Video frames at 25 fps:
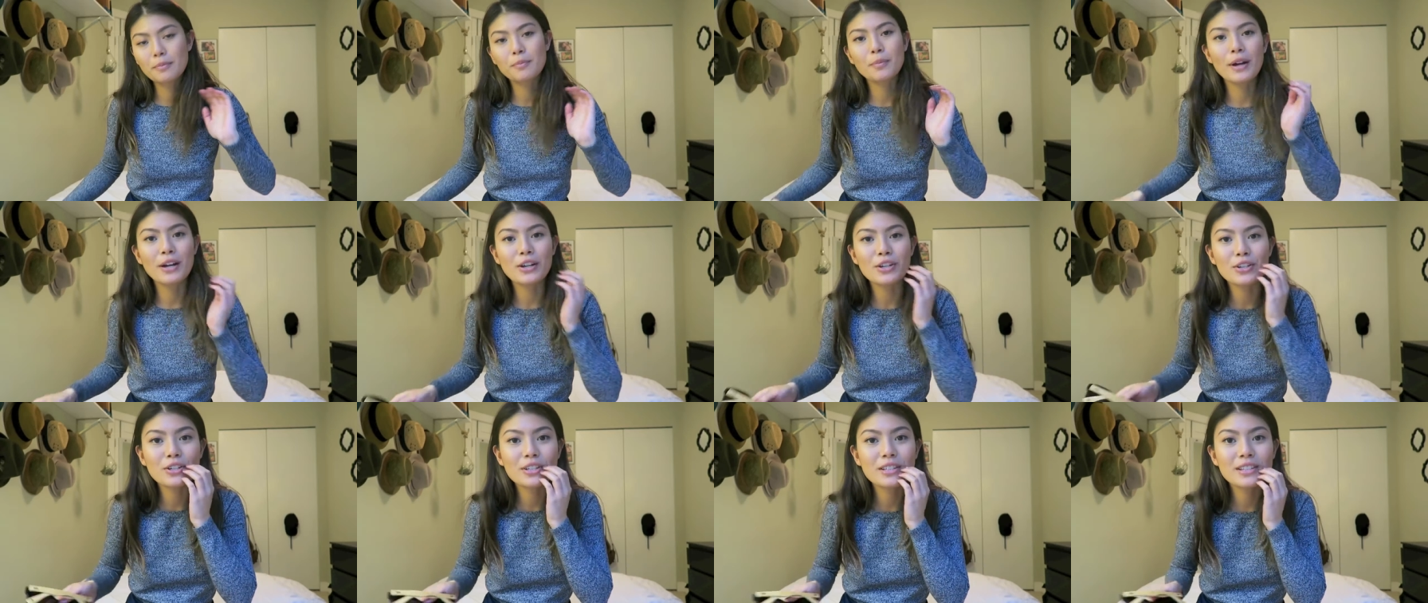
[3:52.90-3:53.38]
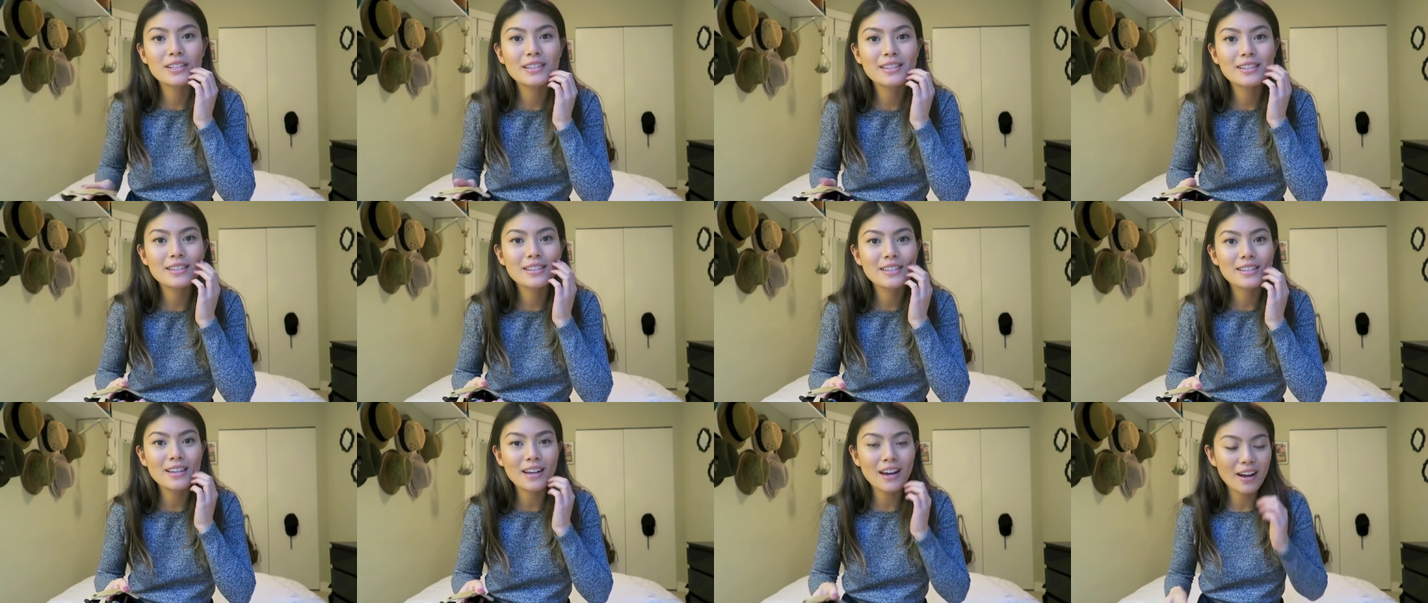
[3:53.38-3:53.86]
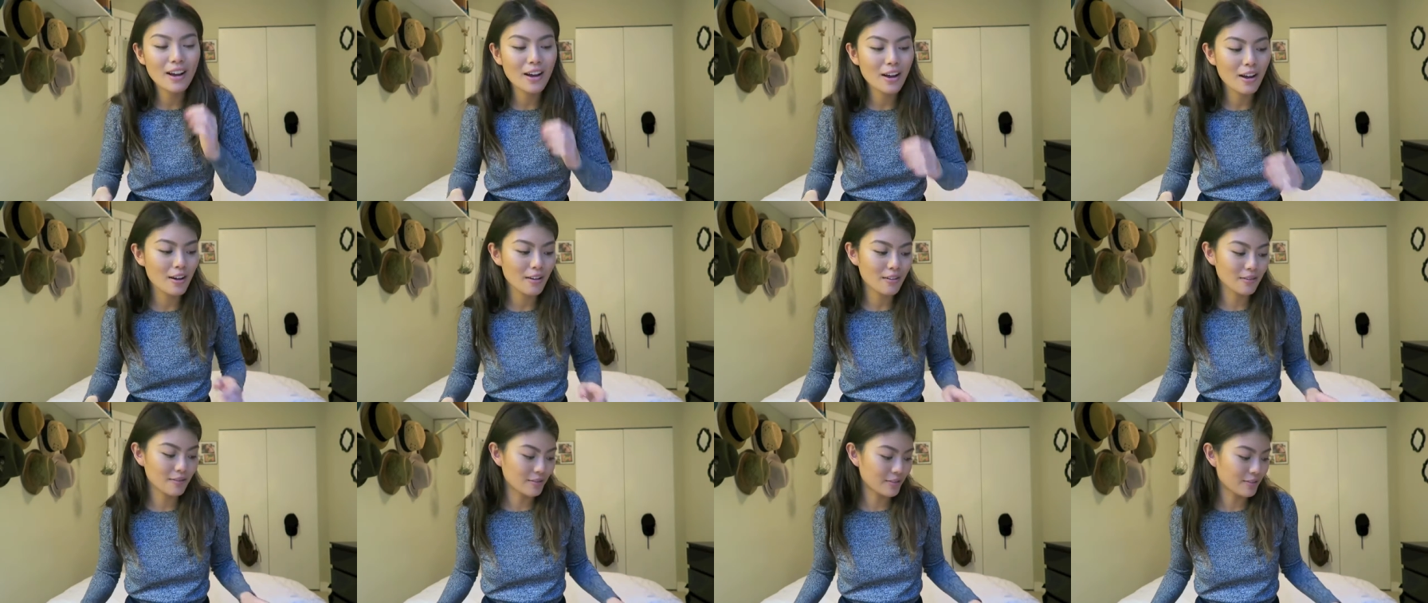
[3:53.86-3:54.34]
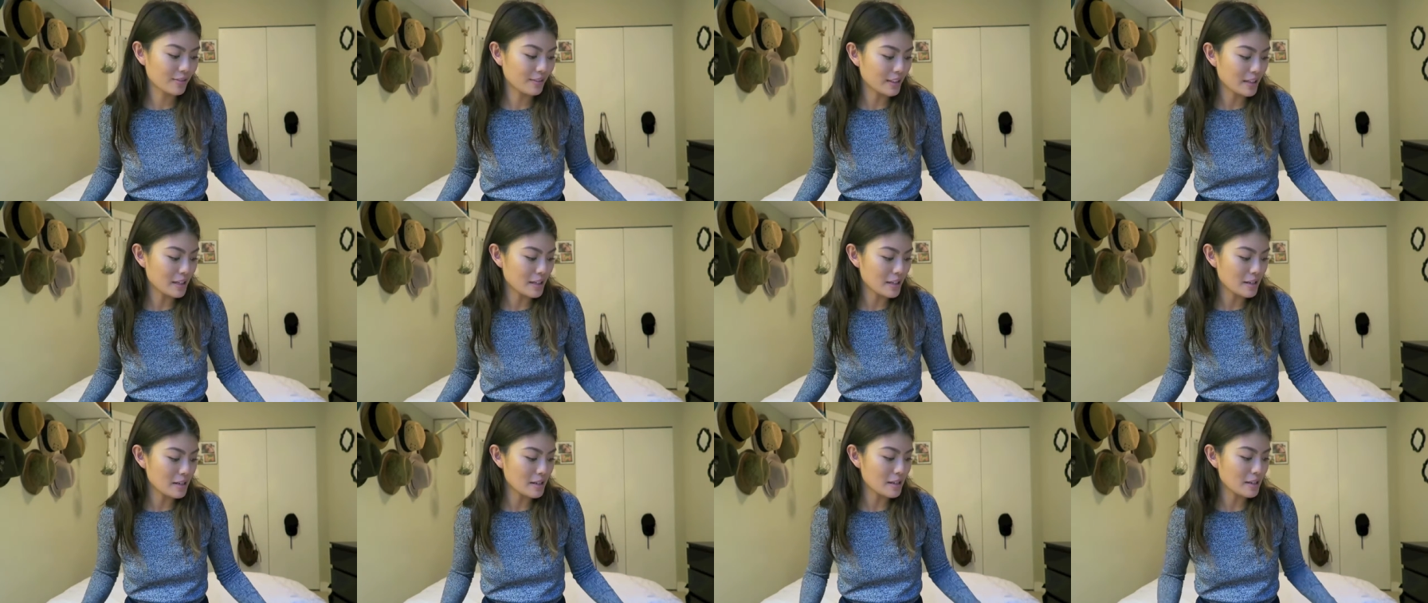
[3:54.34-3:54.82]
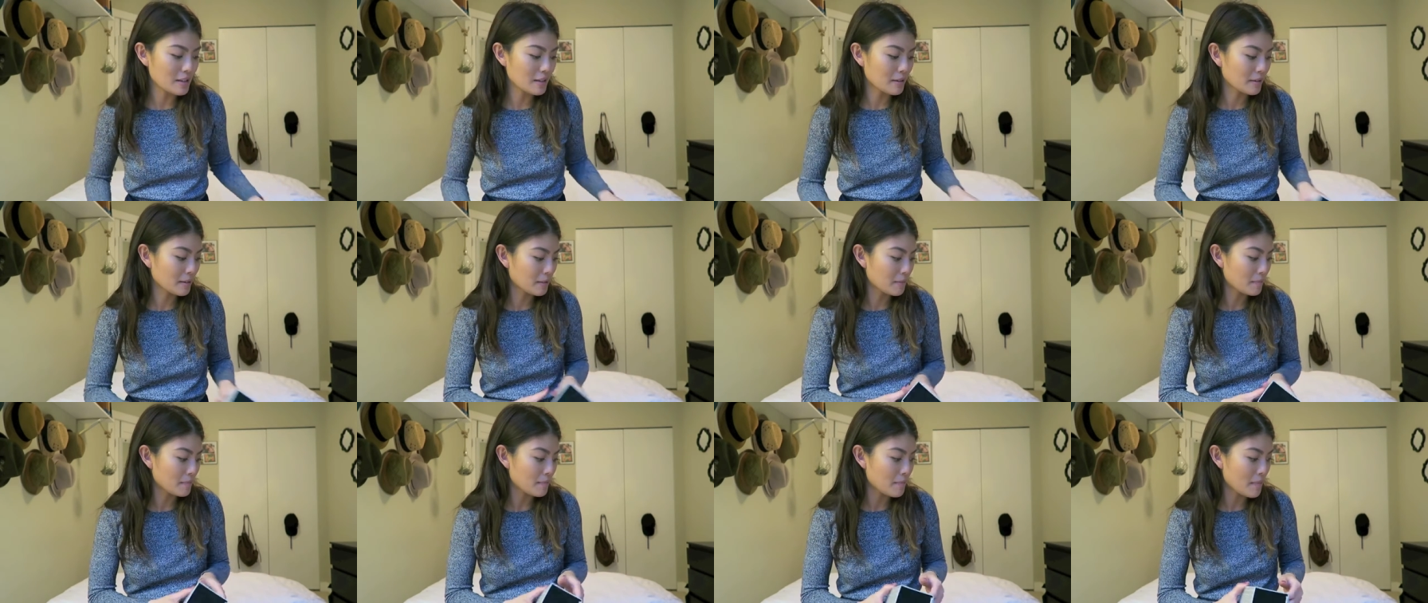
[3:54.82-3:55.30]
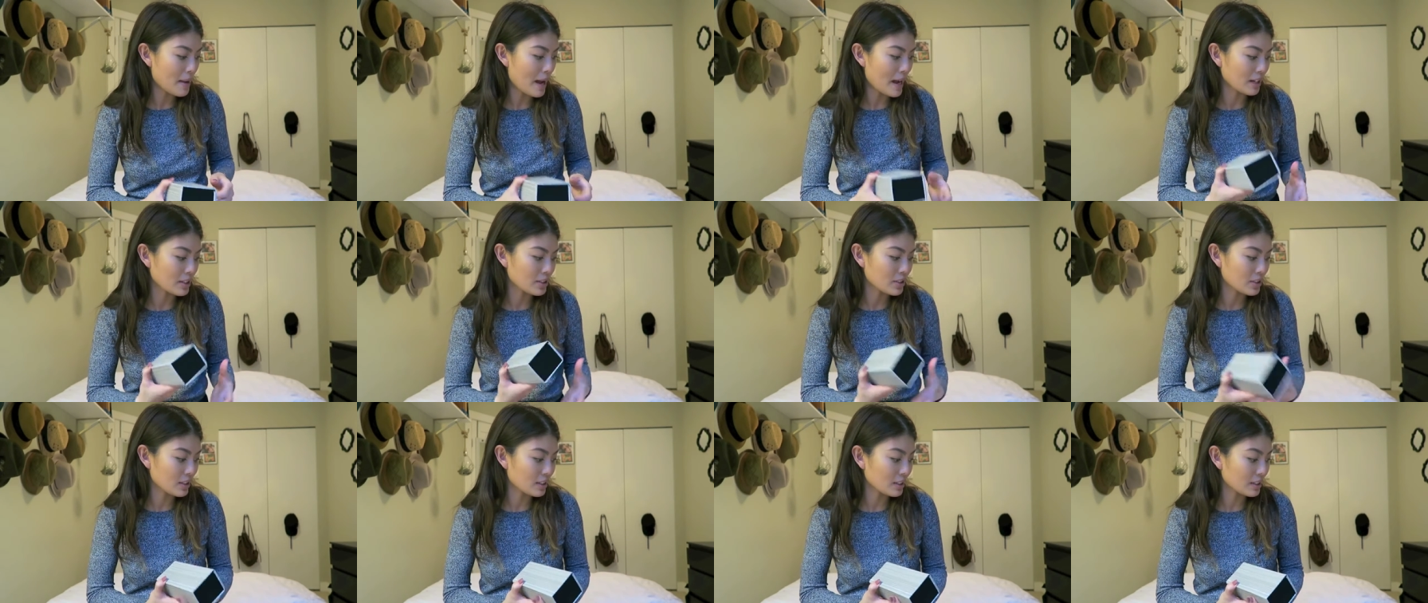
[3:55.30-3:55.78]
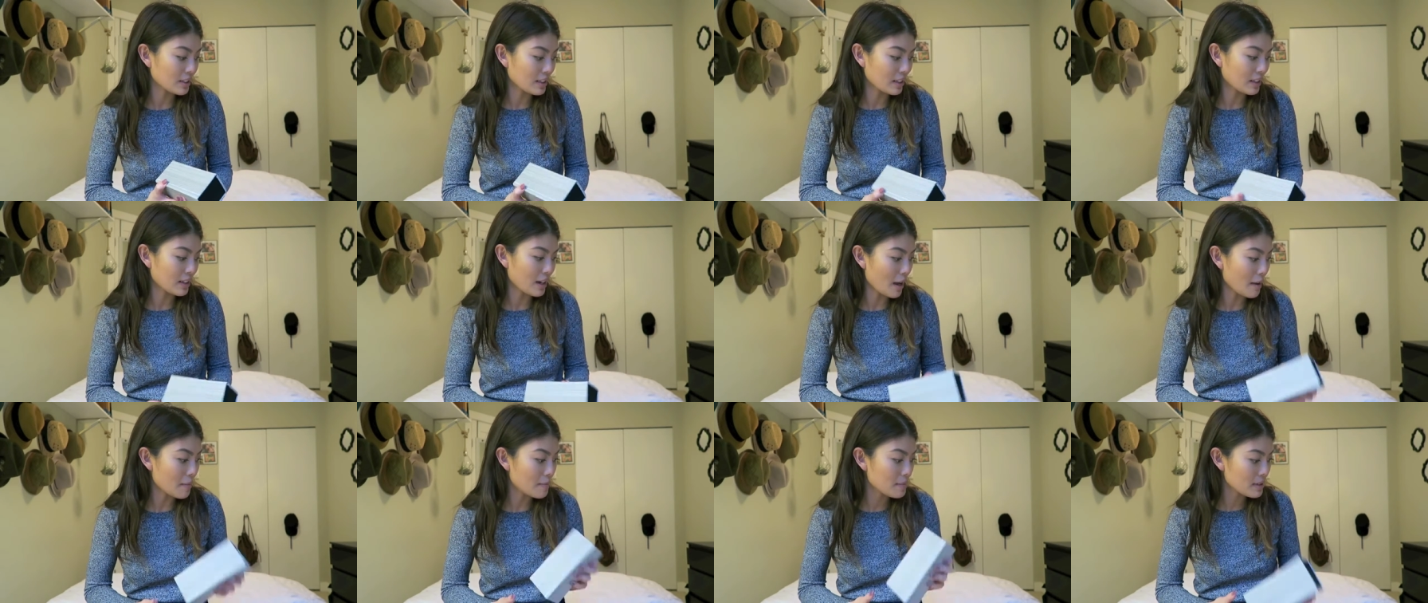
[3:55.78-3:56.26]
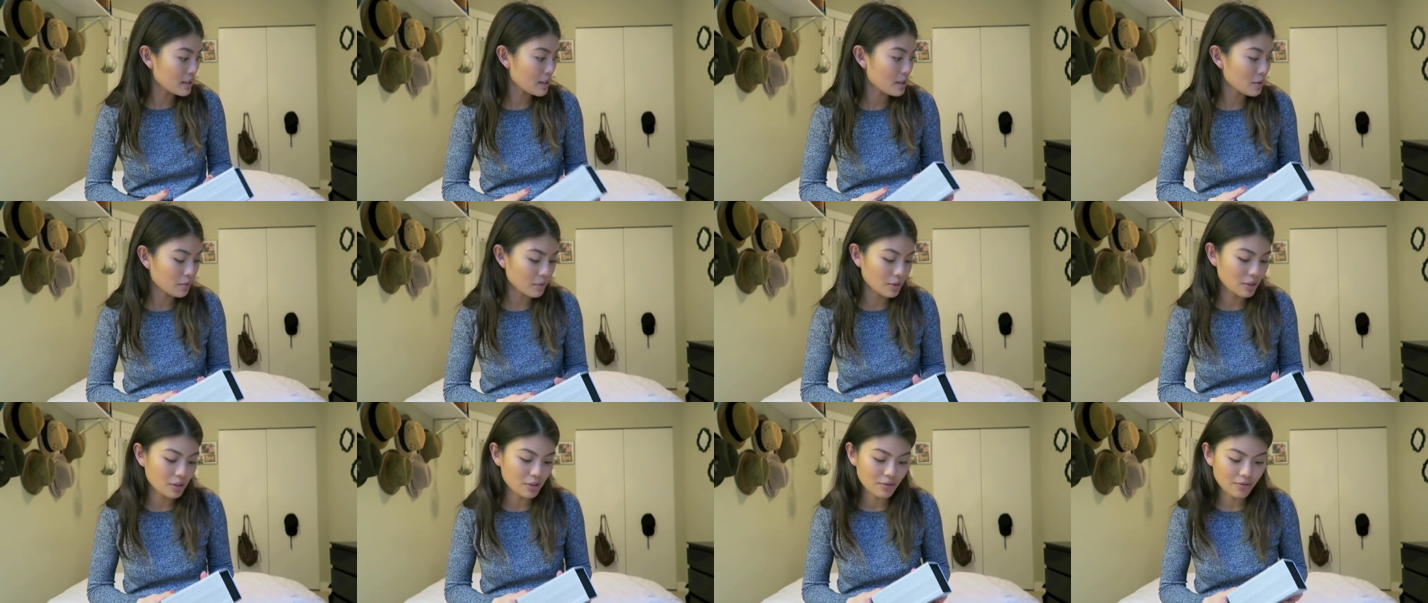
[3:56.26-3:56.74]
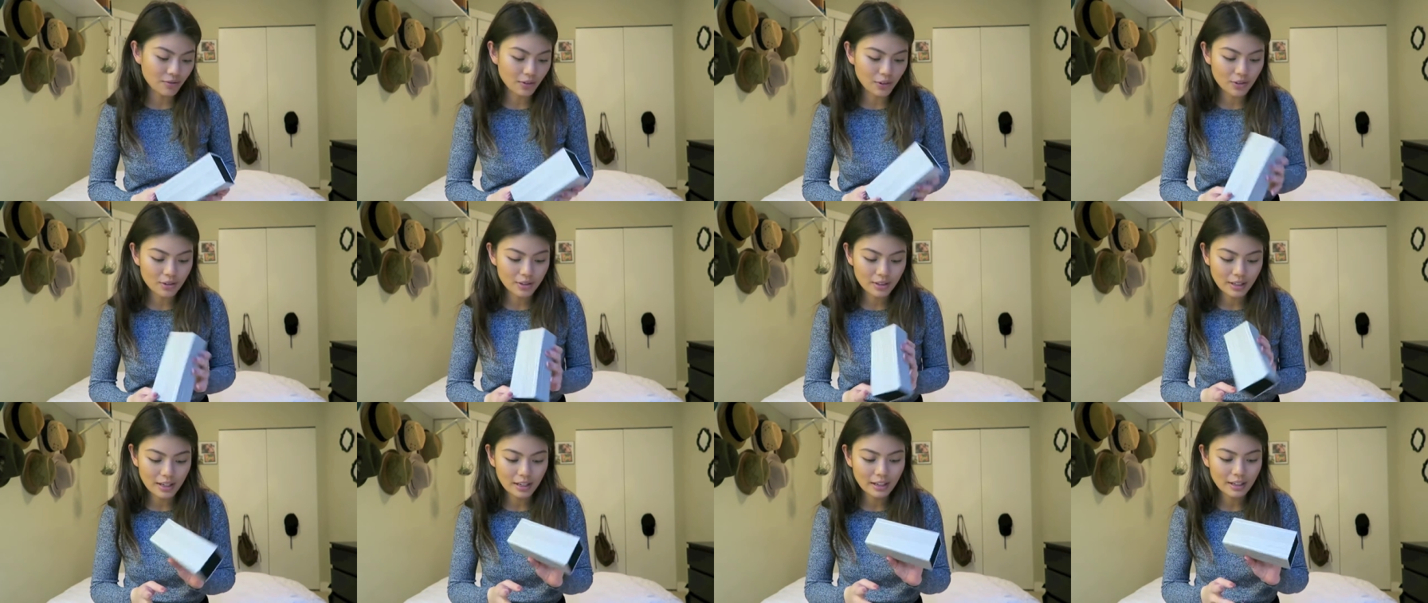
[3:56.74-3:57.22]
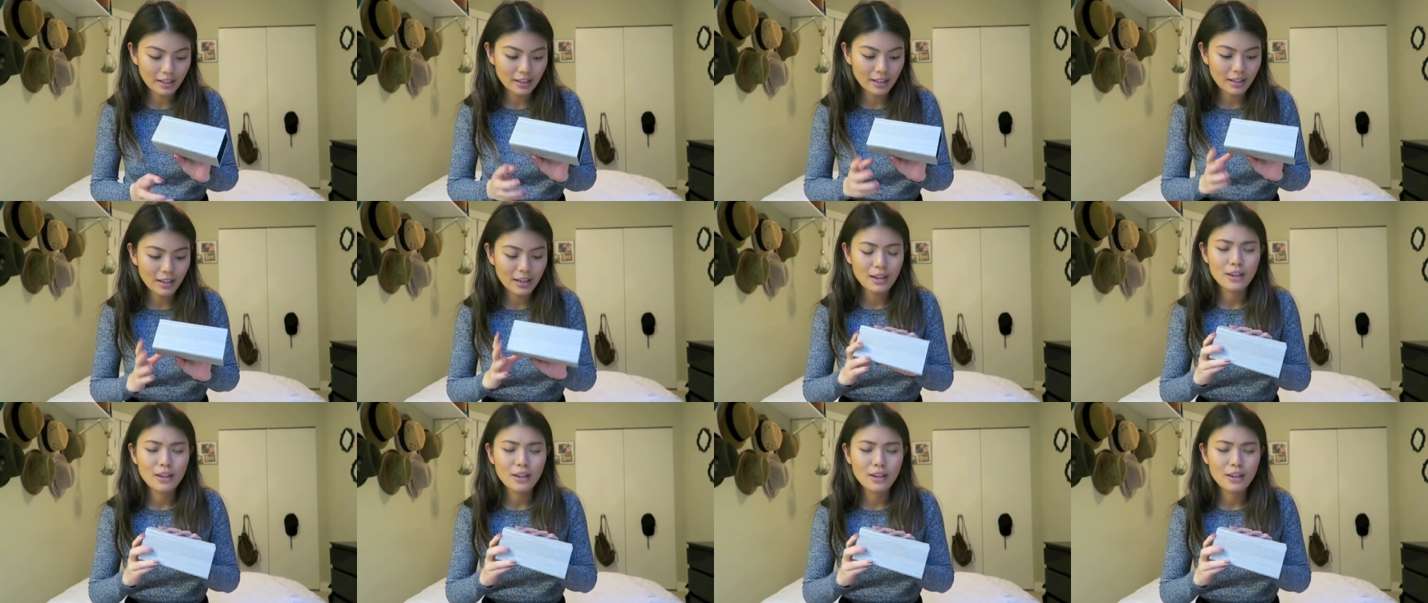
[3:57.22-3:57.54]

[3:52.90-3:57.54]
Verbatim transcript: impressions of the packaging that it comes in when you first get it.